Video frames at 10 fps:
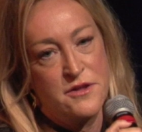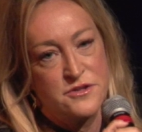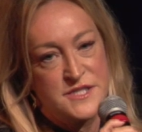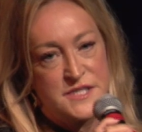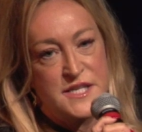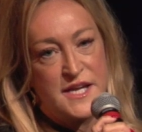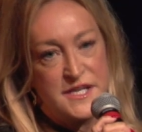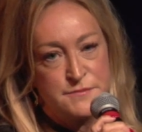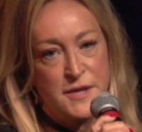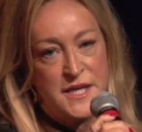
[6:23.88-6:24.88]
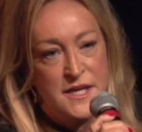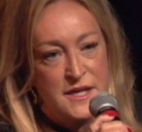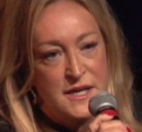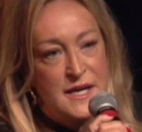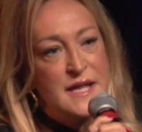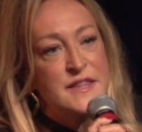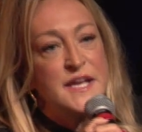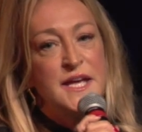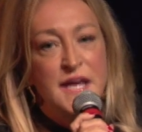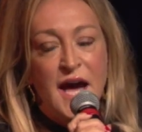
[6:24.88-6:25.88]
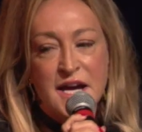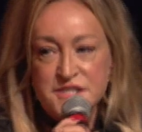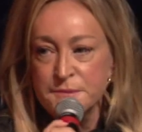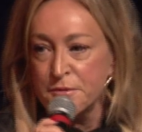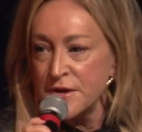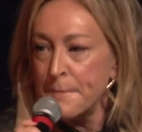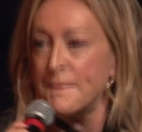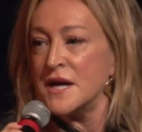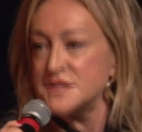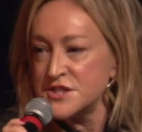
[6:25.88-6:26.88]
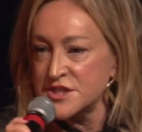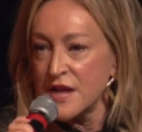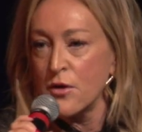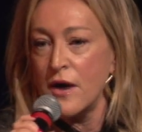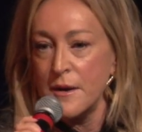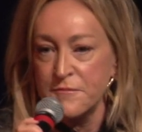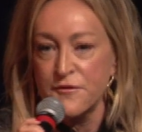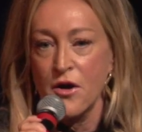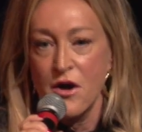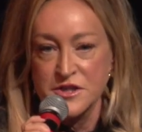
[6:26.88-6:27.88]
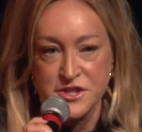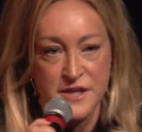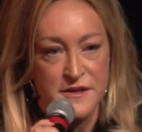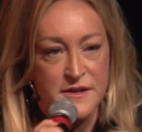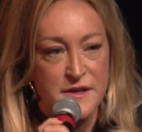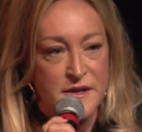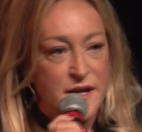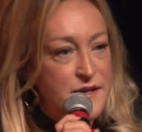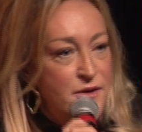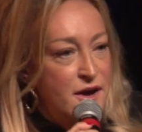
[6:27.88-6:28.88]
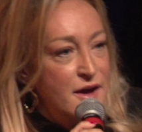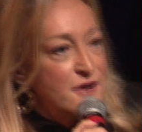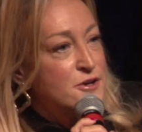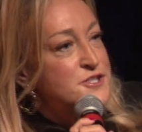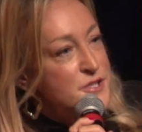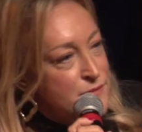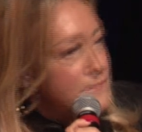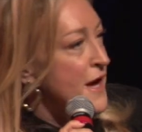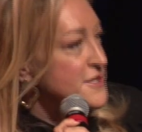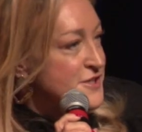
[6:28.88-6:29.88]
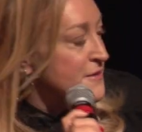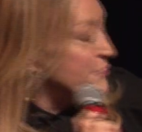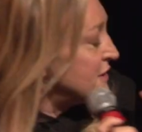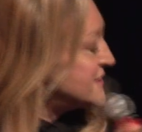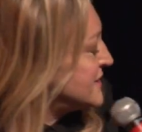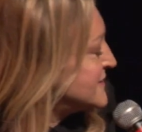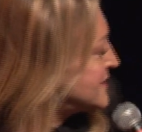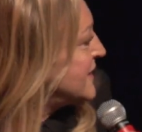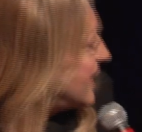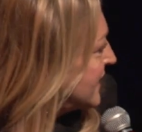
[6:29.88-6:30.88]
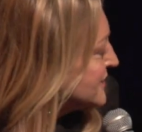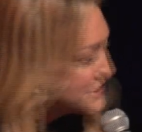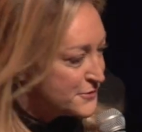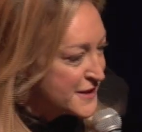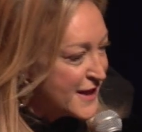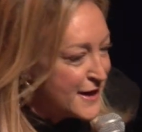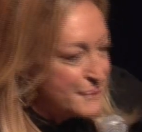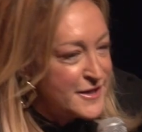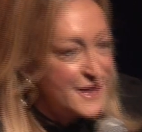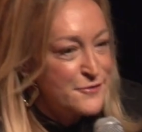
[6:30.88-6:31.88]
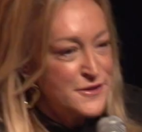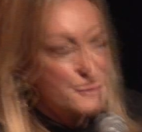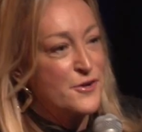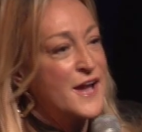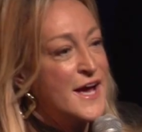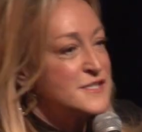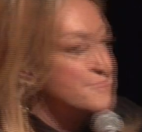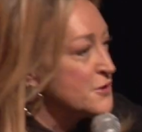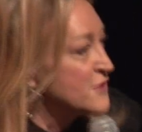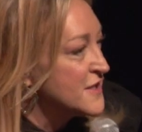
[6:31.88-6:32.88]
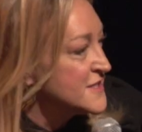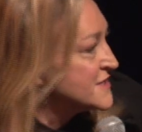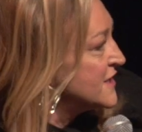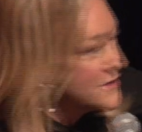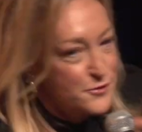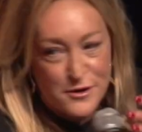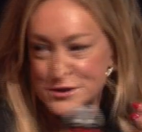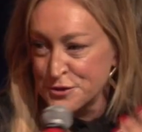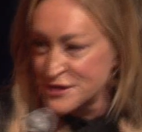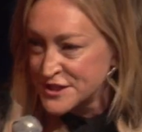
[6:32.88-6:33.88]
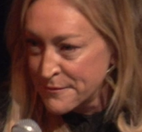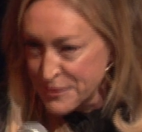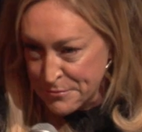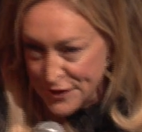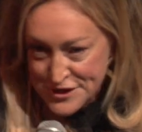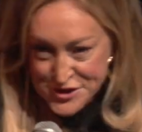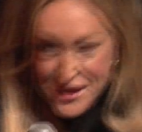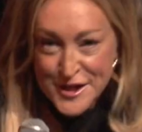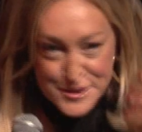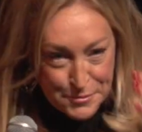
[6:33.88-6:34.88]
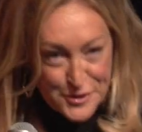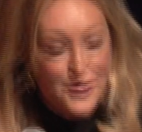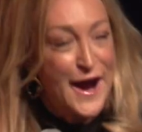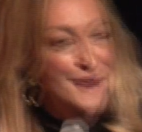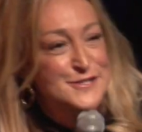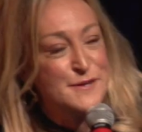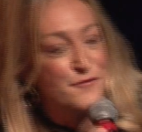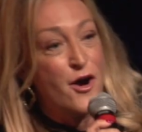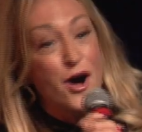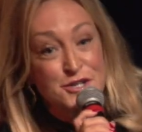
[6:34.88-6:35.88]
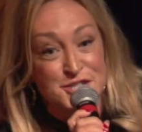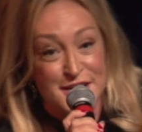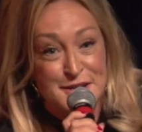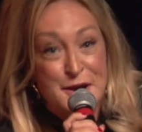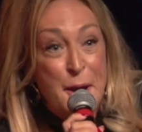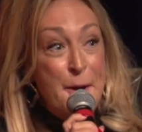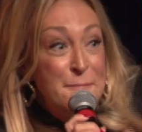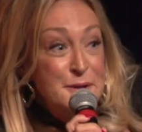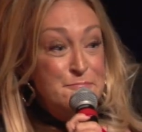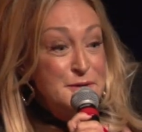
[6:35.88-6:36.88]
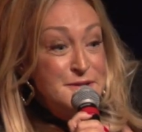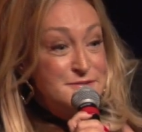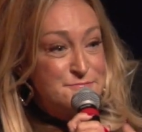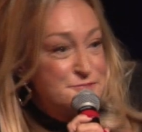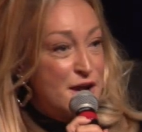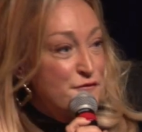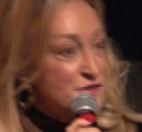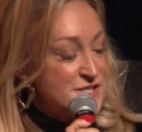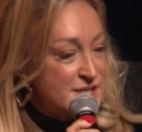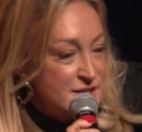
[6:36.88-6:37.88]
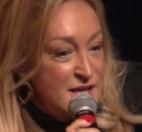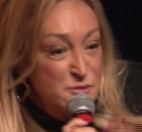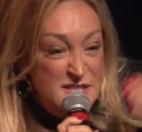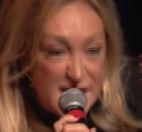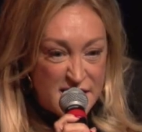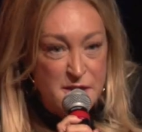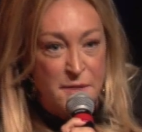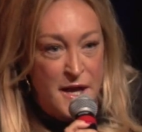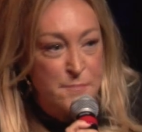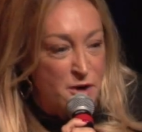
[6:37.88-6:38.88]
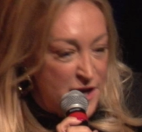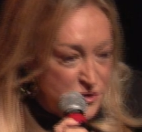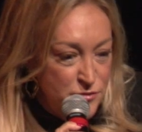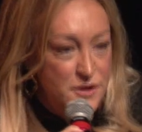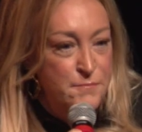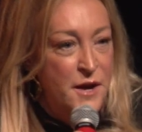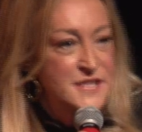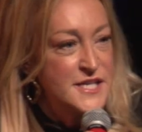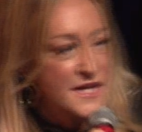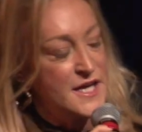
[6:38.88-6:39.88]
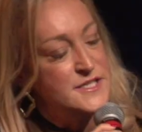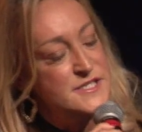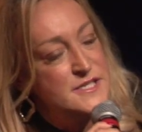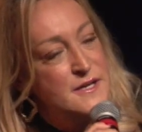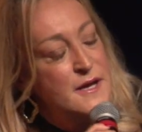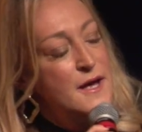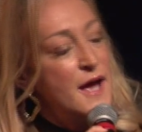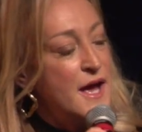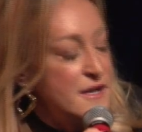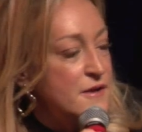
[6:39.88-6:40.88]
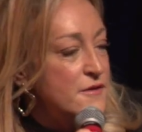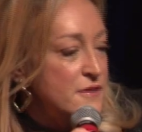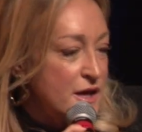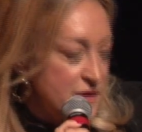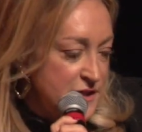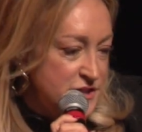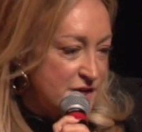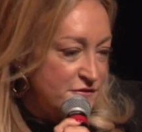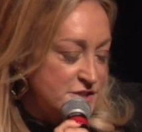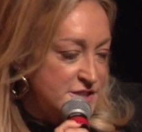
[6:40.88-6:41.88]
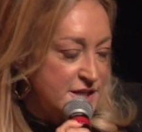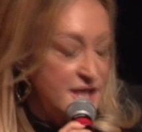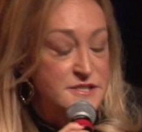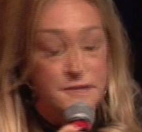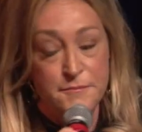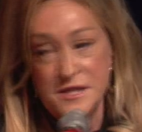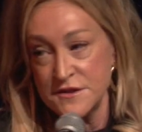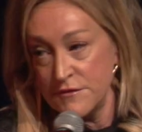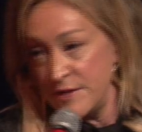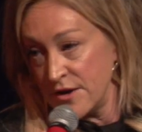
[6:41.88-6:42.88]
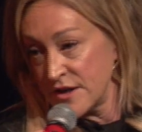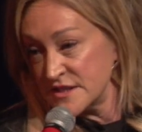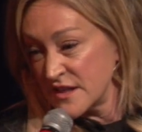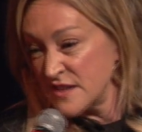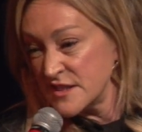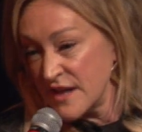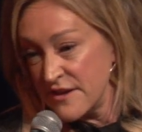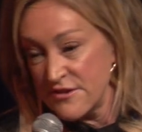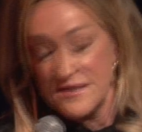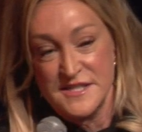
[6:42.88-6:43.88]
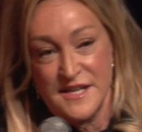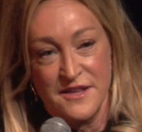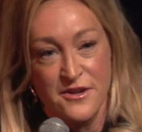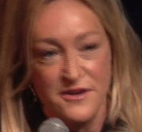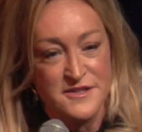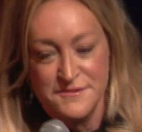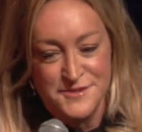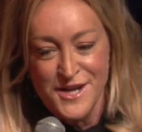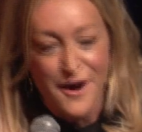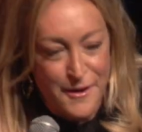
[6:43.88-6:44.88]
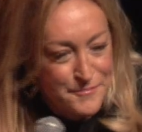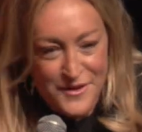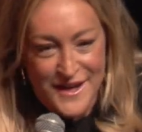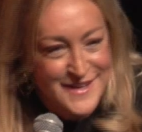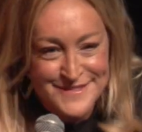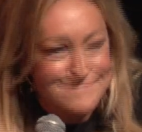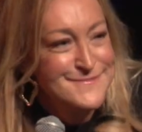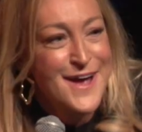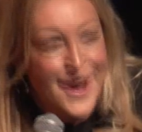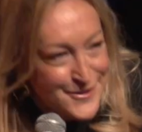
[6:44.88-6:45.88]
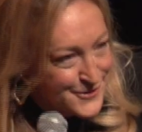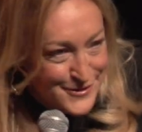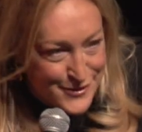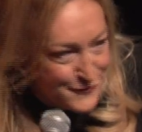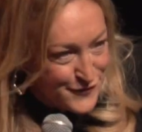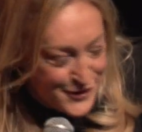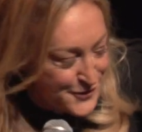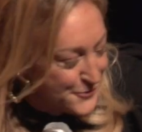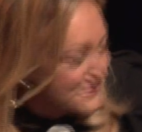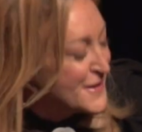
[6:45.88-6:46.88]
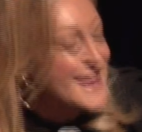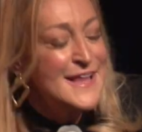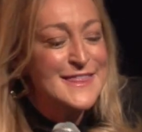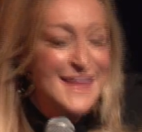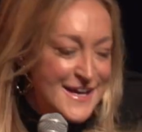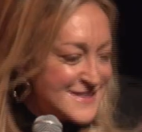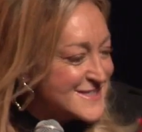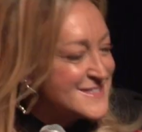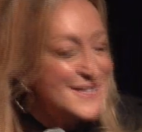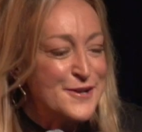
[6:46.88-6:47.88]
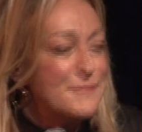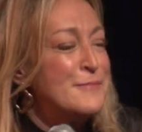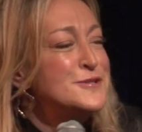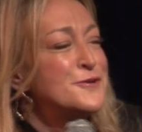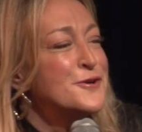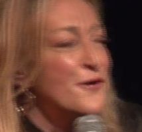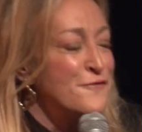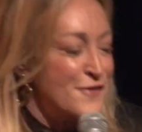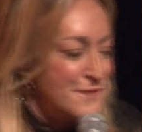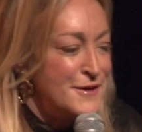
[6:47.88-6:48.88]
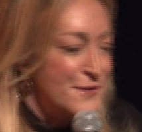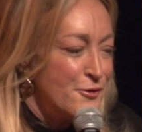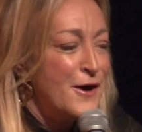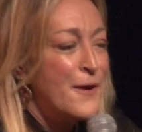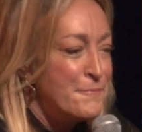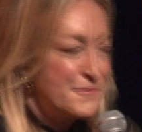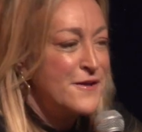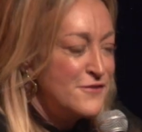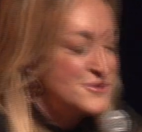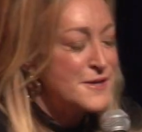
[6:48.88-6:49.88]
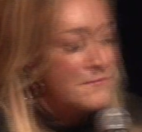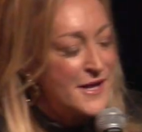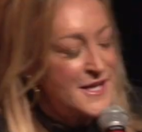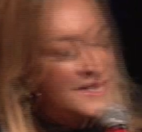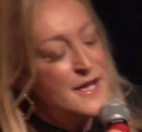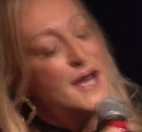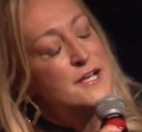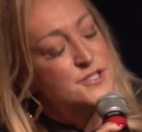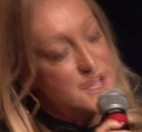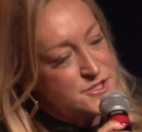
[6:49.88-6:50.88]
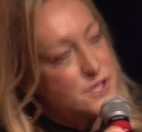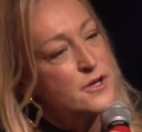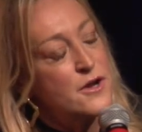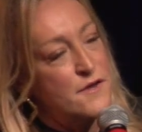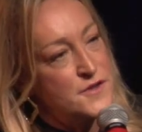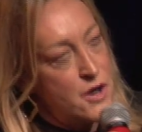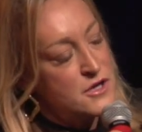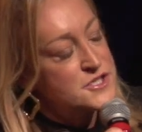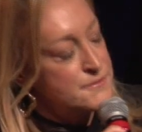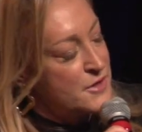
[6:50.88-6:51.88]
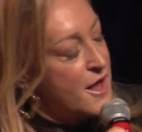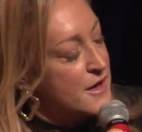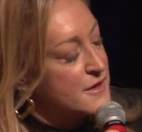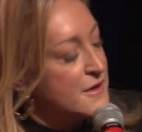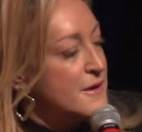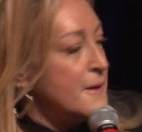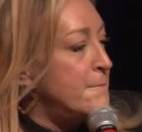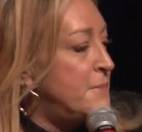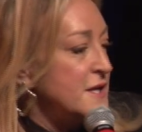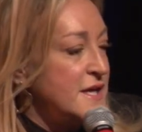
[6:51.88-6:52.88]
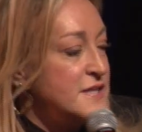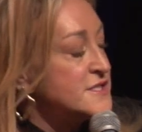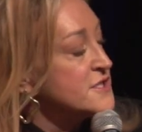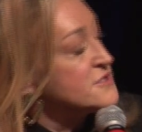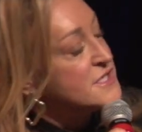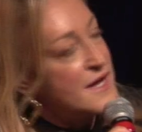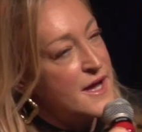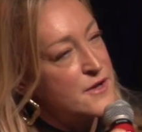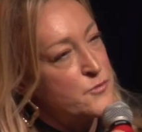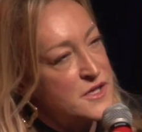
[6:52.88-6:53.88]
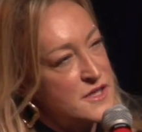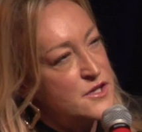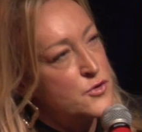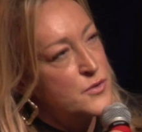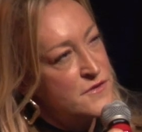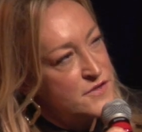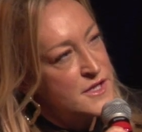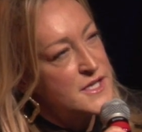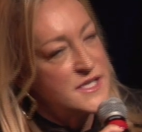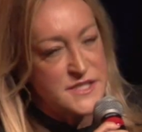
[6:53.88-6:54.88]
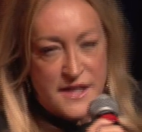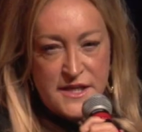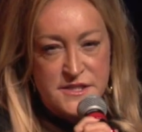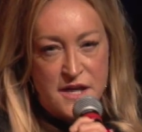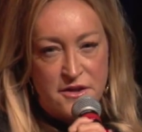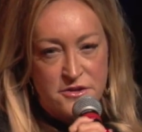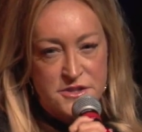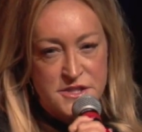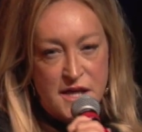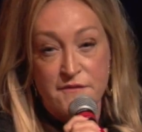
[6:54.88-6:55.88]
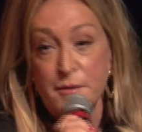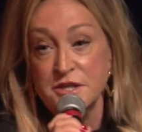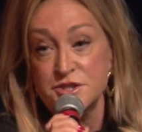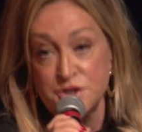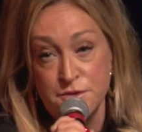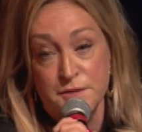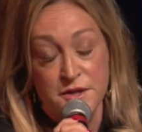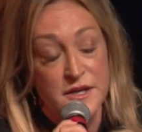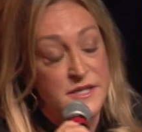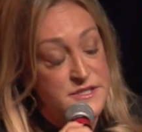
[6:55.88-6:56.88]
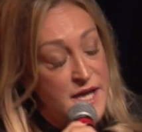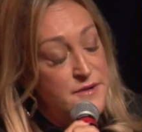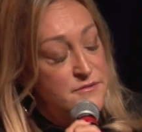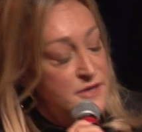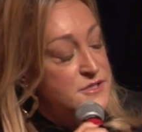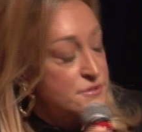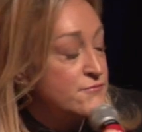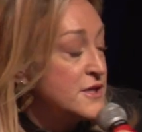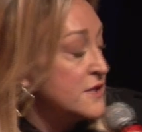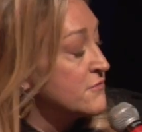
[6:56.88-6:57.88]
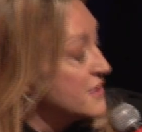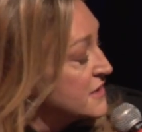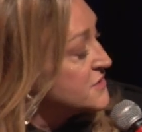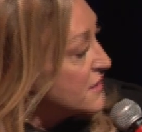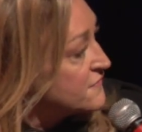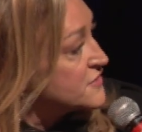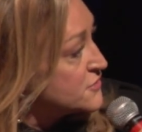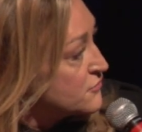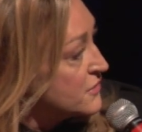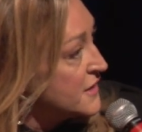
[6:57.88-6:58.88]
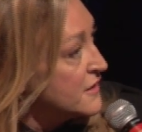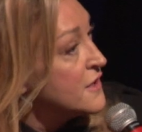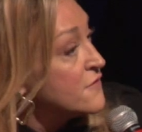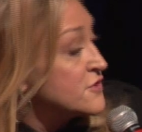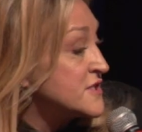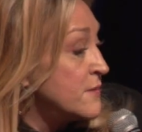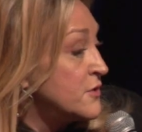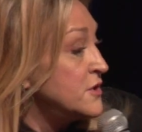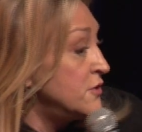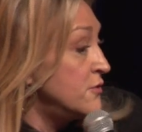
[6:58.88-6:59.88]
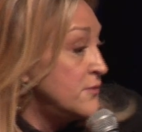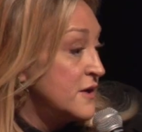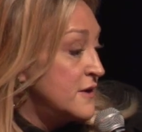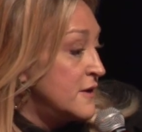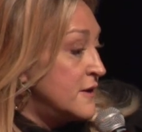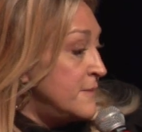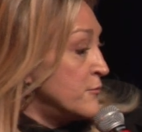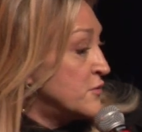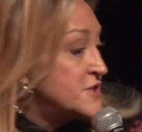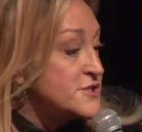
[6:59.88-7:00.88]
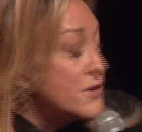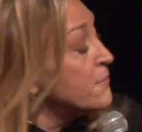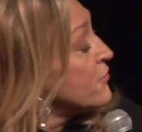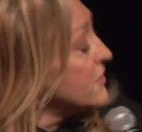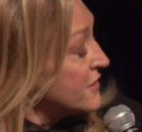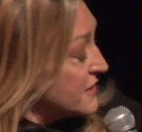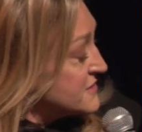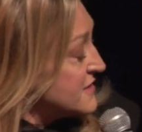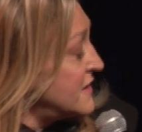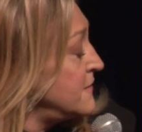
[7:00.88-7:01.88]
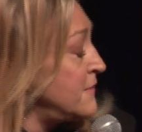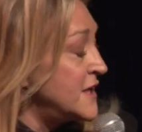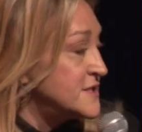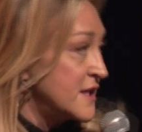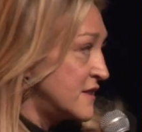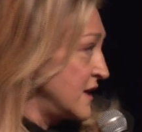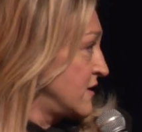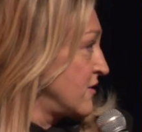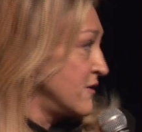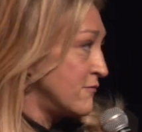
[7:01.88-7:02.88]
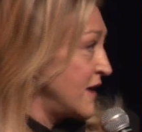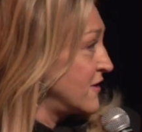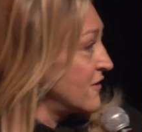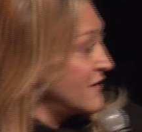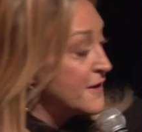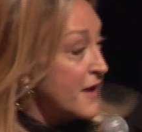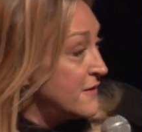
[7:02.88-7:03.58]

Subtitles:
in today's money, that he has to put Monticello up for auction. Now, could you imagine a president today doing that? I mean, I don't think we're going to ask Bill Clinton or George W. Bush to put their house up for auction, but Jefferson, it was in the paper and you could buy tickets. And luckily in Jefferson's case, a bunch of Americans got together and said, look, Tom, not a good look for you. Let's, maybe do a GoFundMe and we'll help give you some money. And so they took it off the auction block. But he still died with the equivalent in today's dollars of about $2 million in debt. So really, really a tough story for someone who was so brilliant and an amazing thinker and writer. And